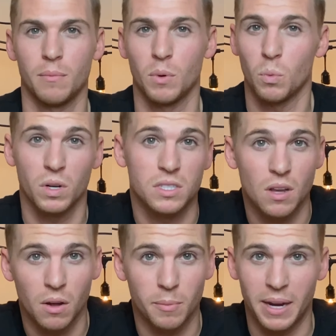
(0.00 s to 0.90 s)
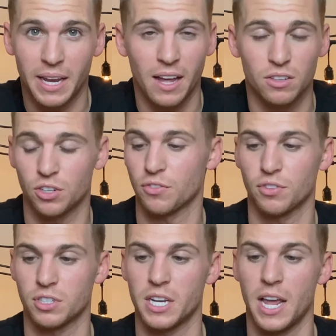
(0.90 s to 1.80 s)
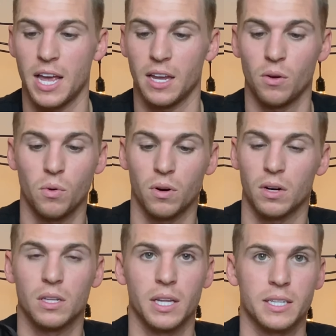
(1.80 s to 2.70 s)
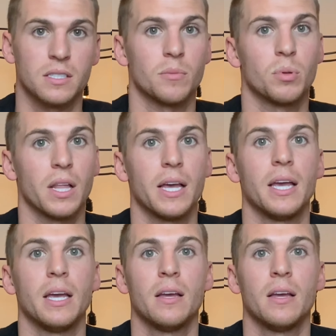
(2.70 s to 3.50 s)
what's on my calendar for today, or Alexa, play